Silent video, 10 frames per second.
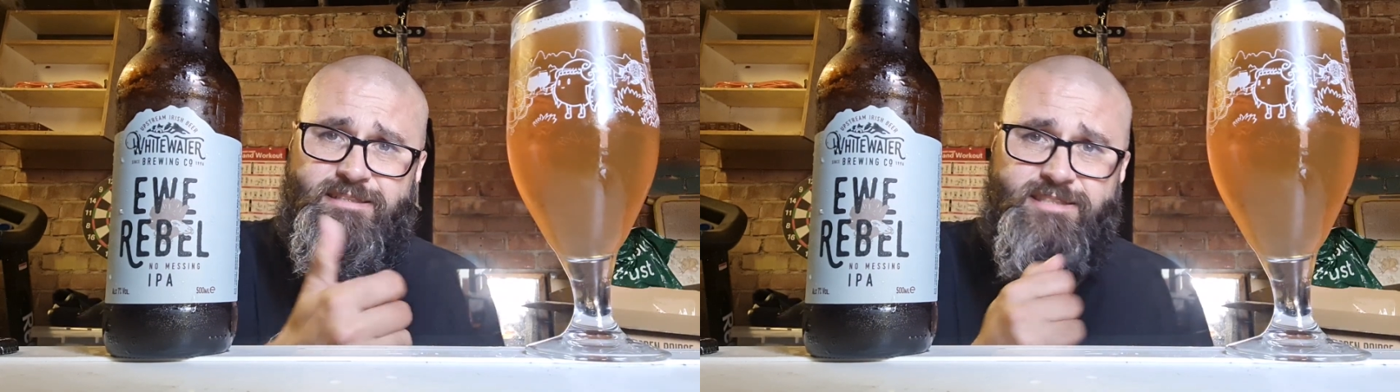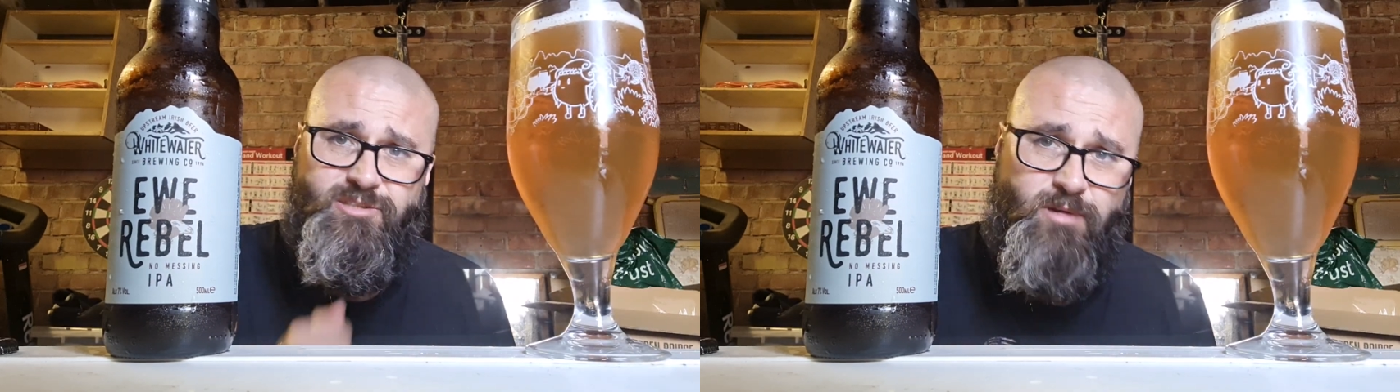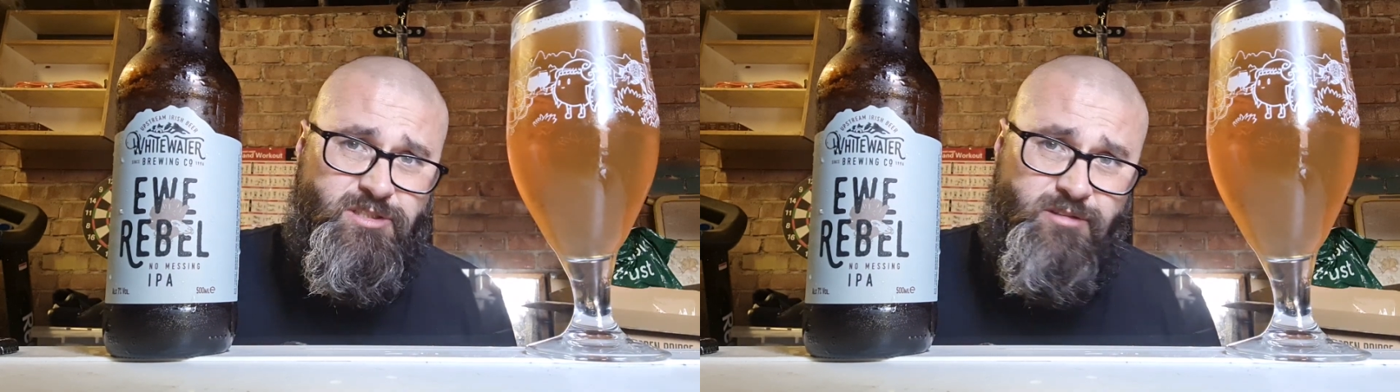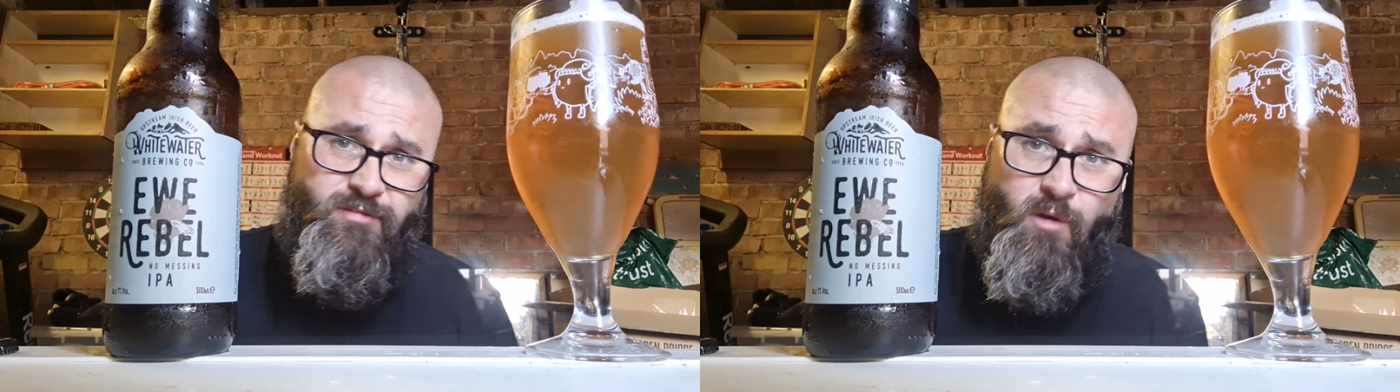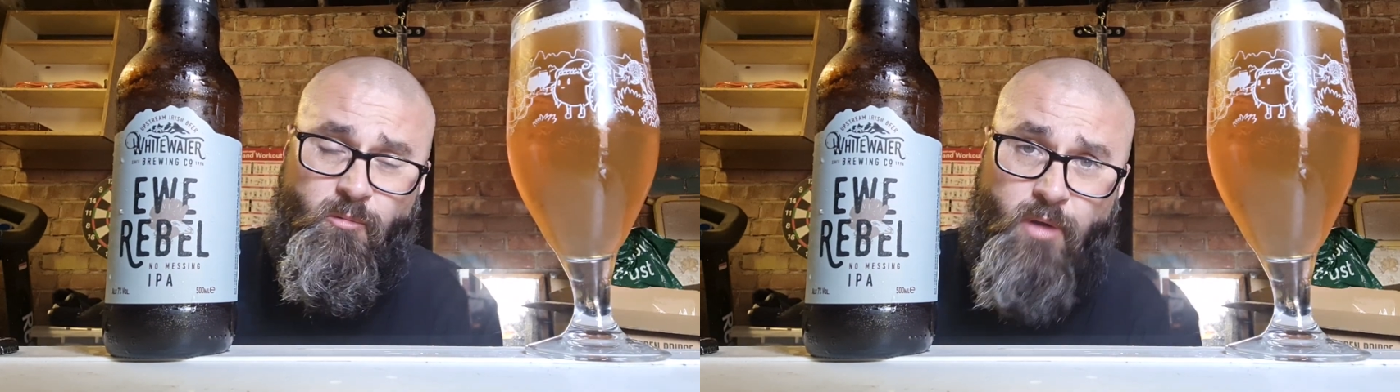Switch the
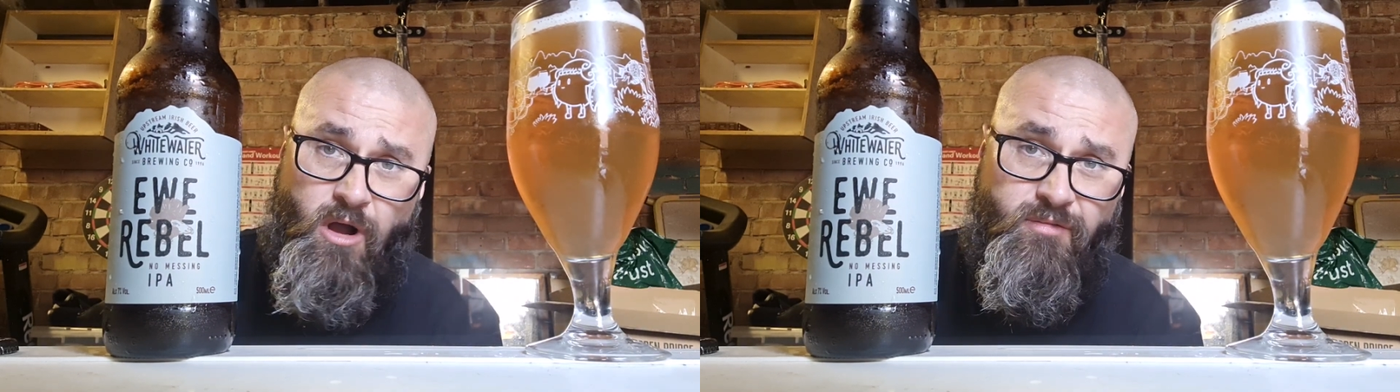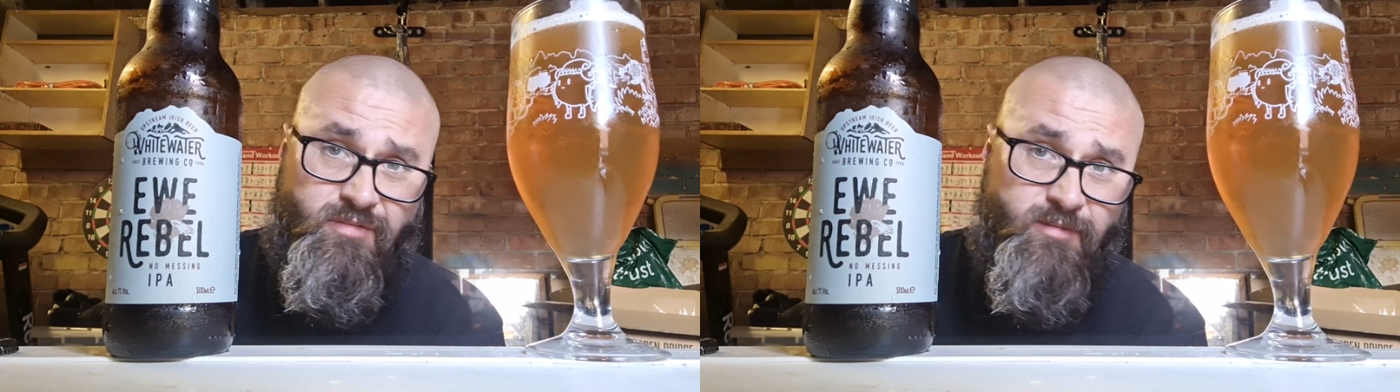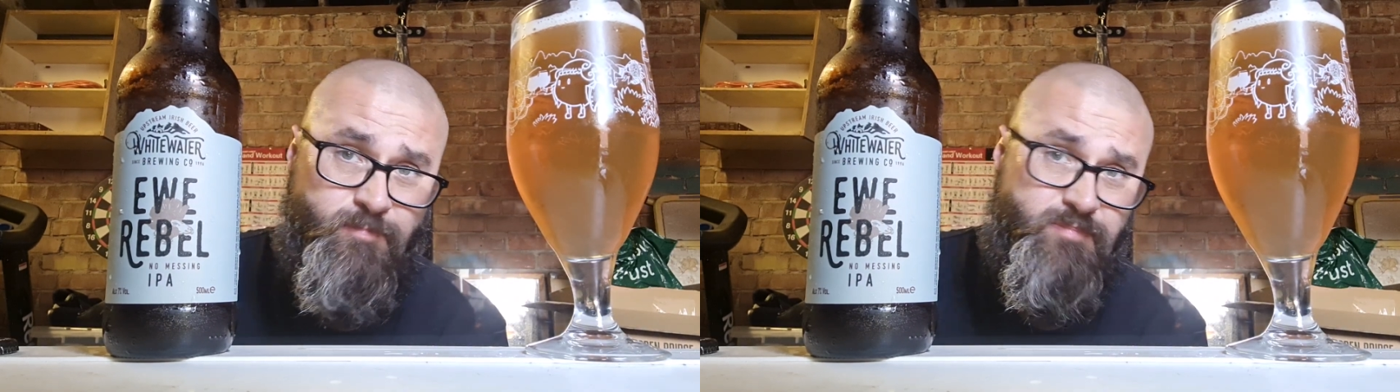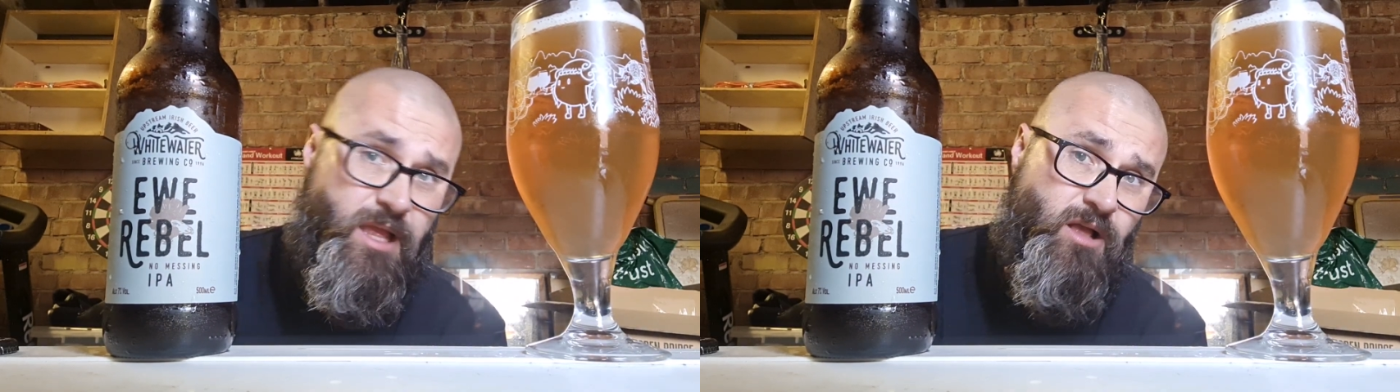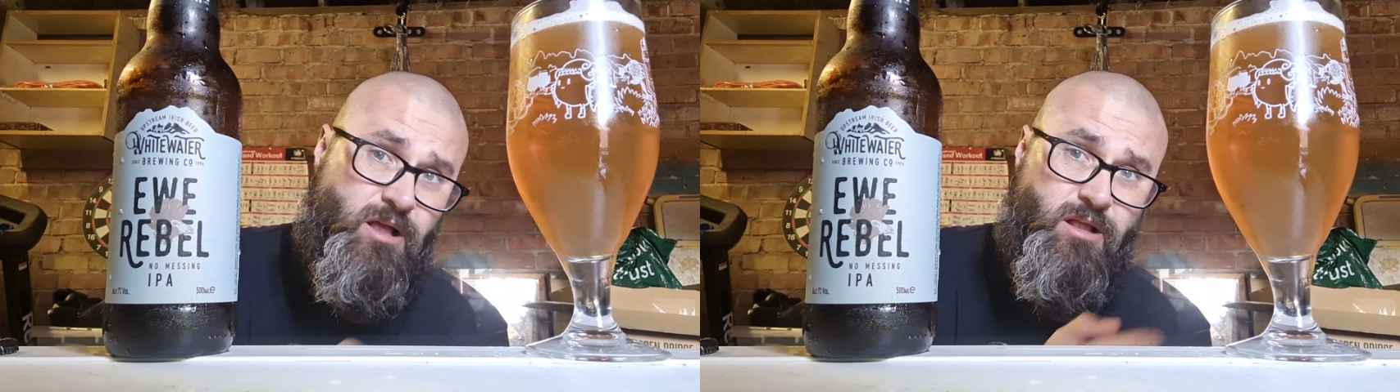phone off,
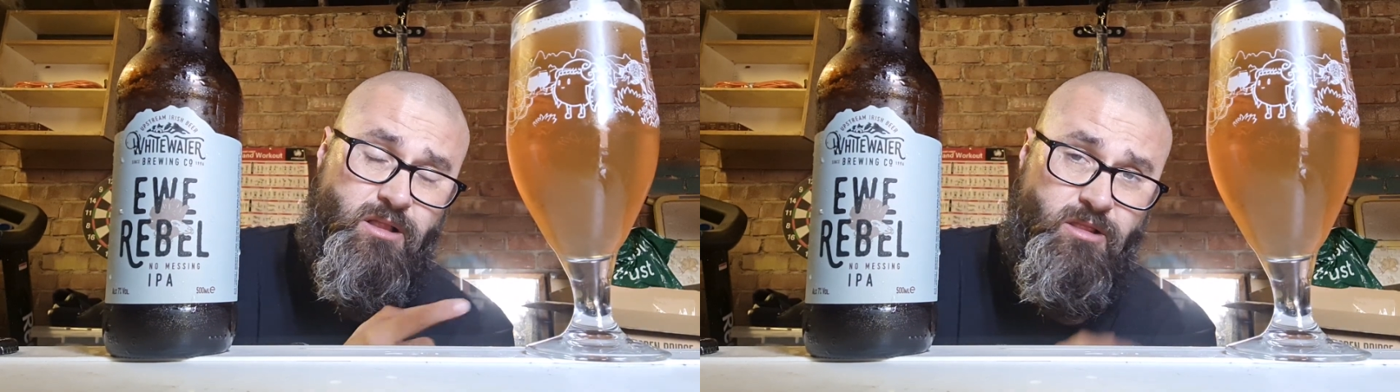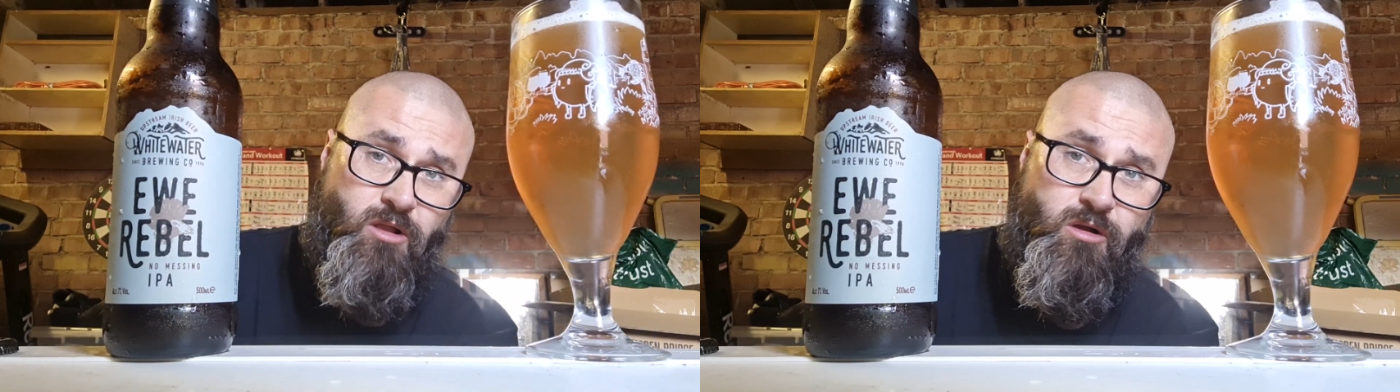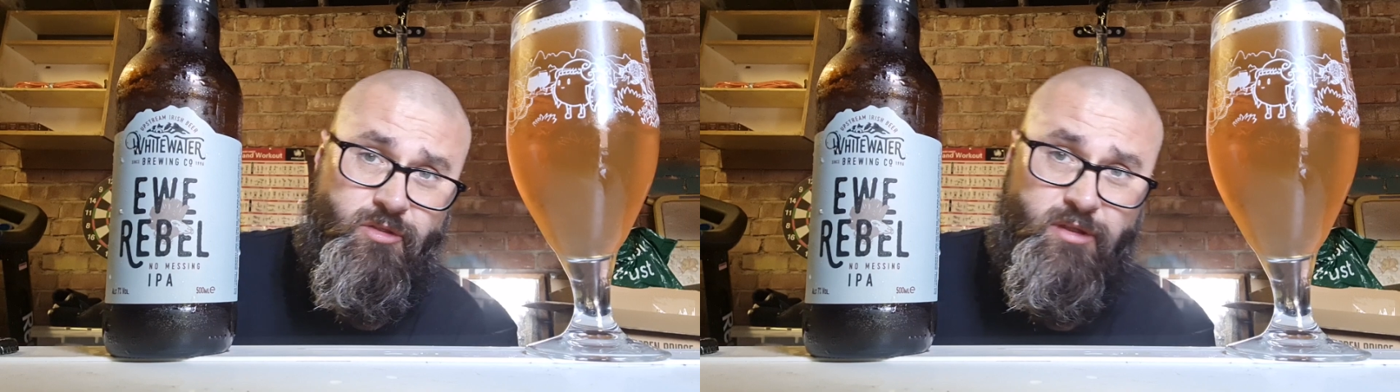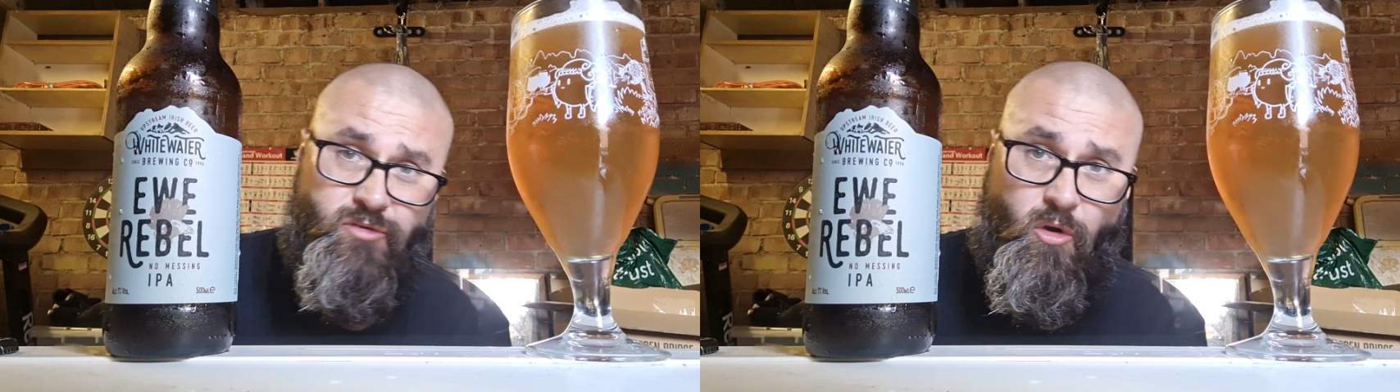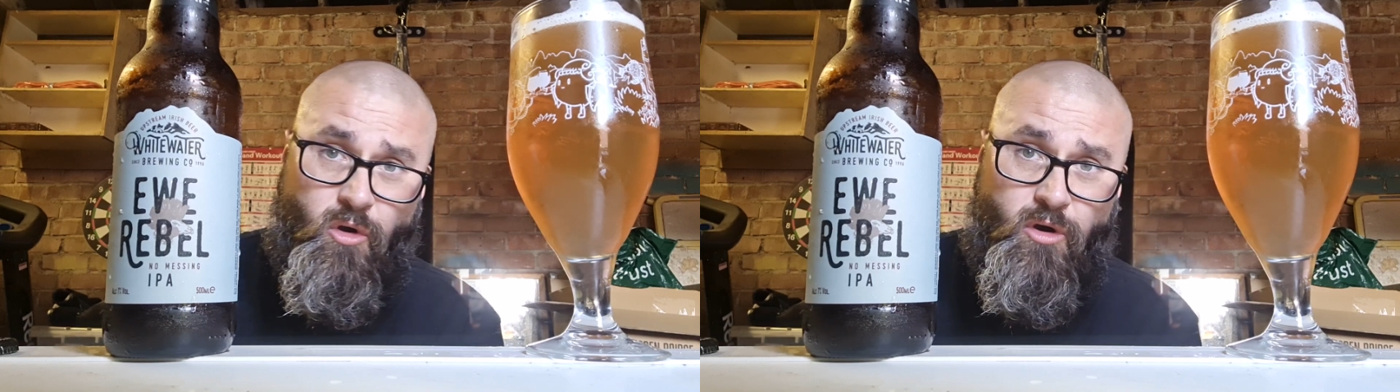lock the
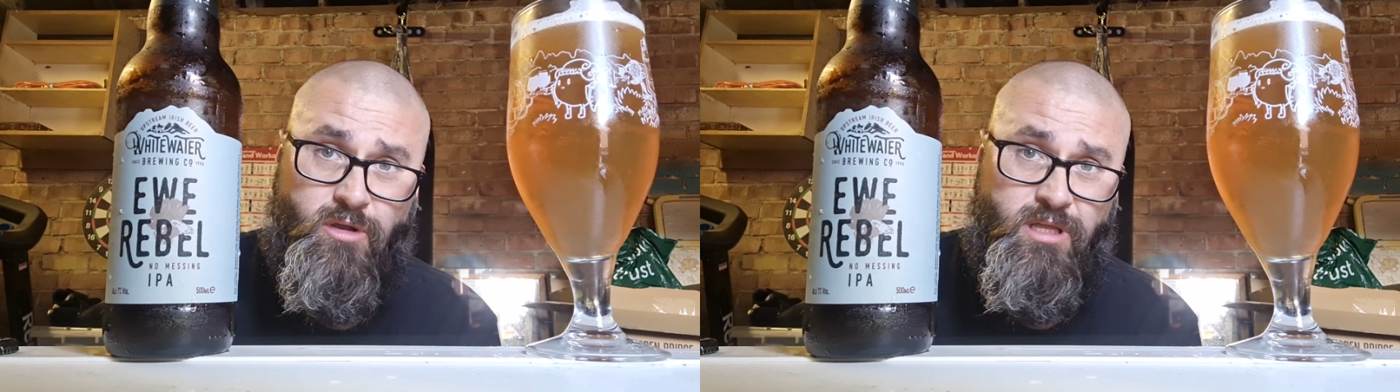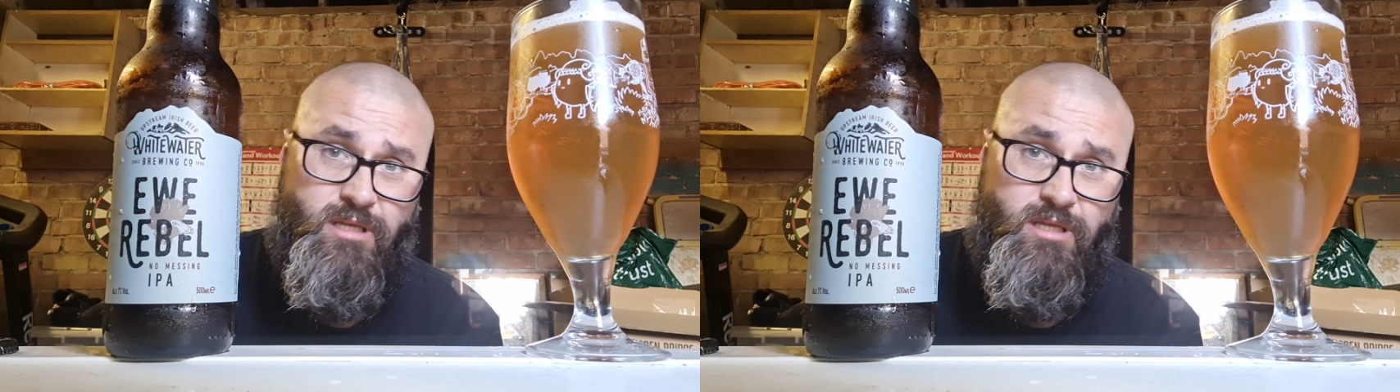door,